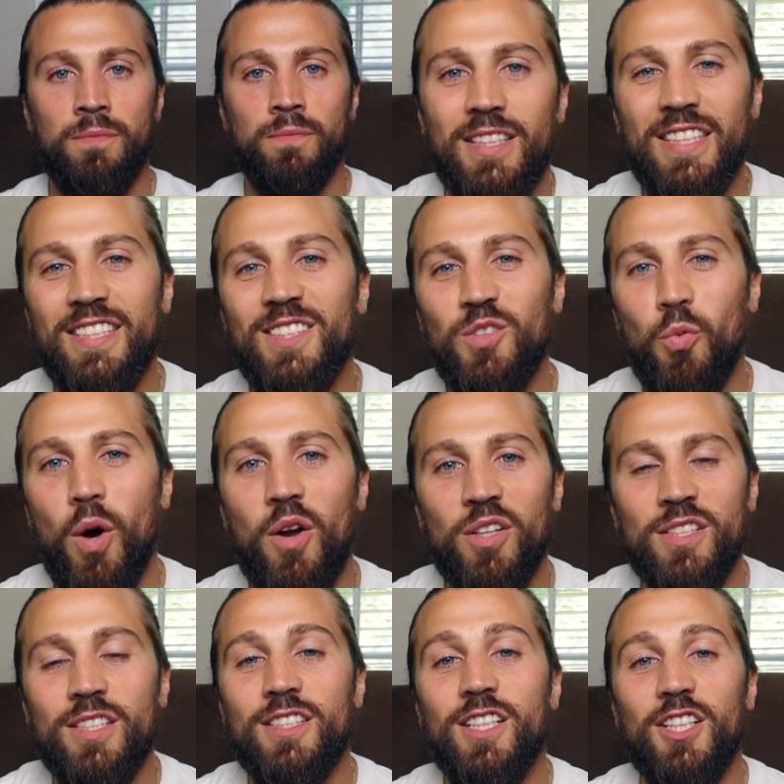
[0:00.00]
This is the Wellness
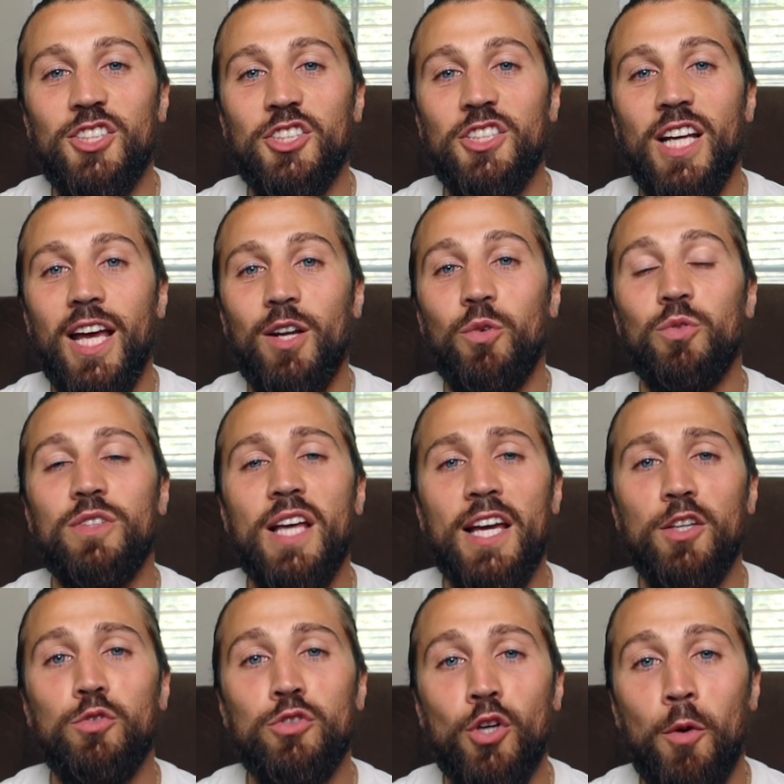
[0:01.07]
and Such channel. Thank
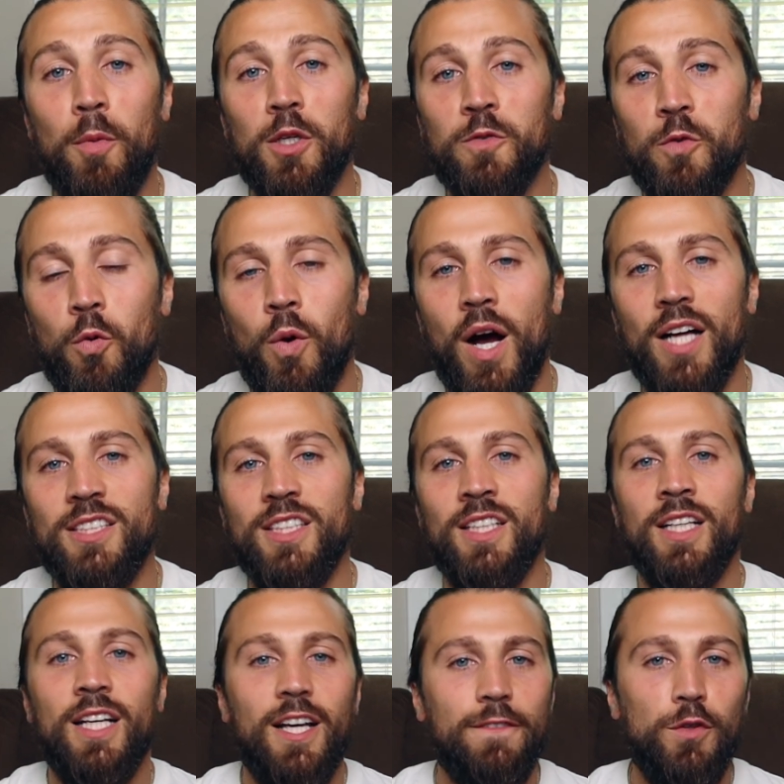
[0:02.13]
you so much for watching.
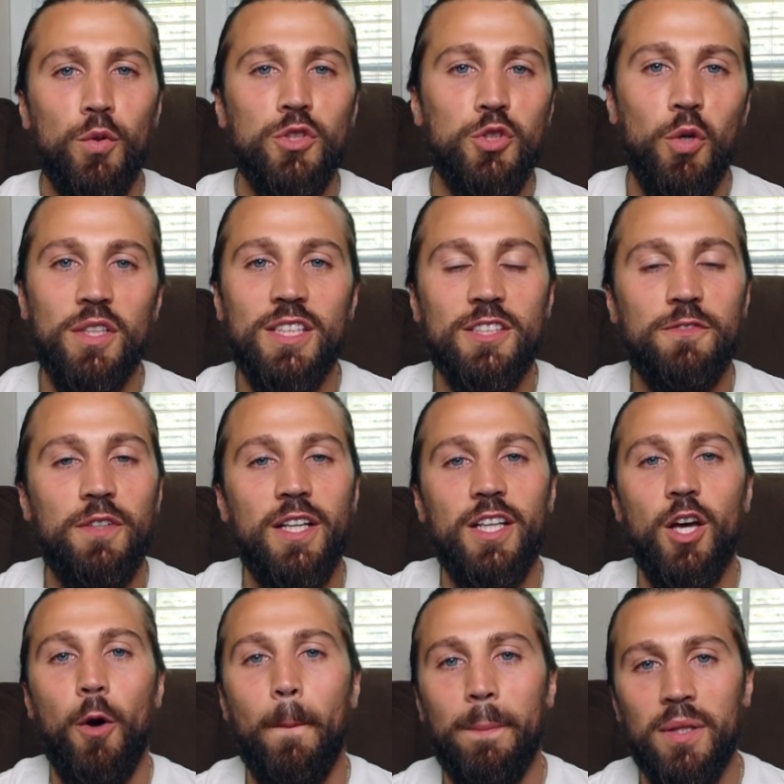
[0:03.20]
If you enjoyed this
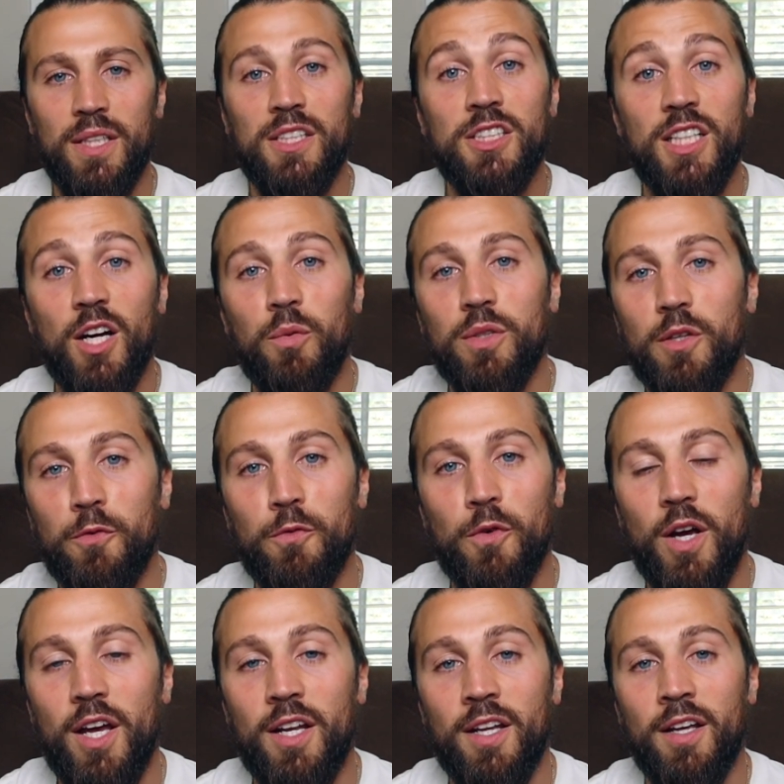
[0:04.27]
video, please share it with a
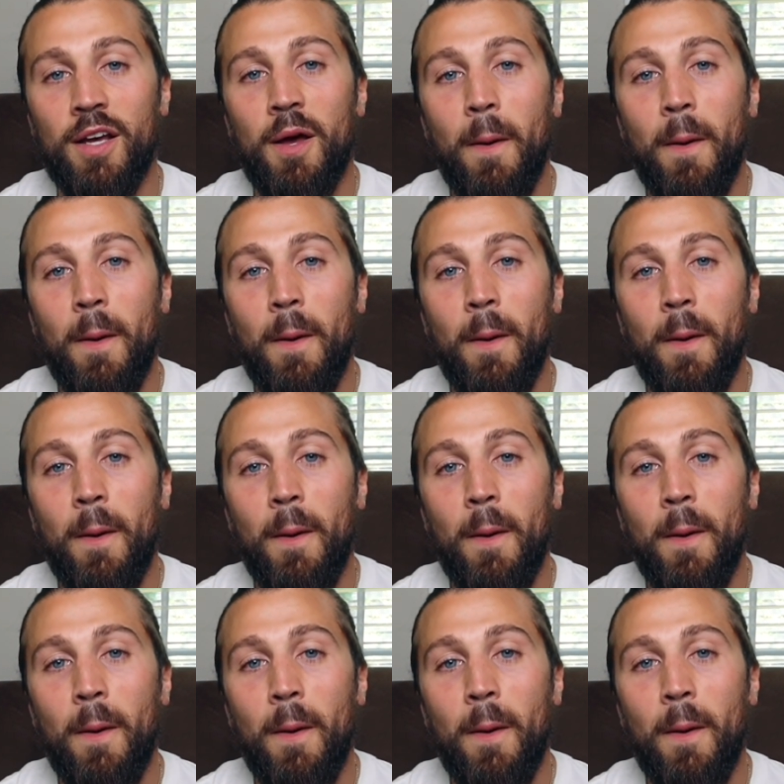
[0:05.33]
friend.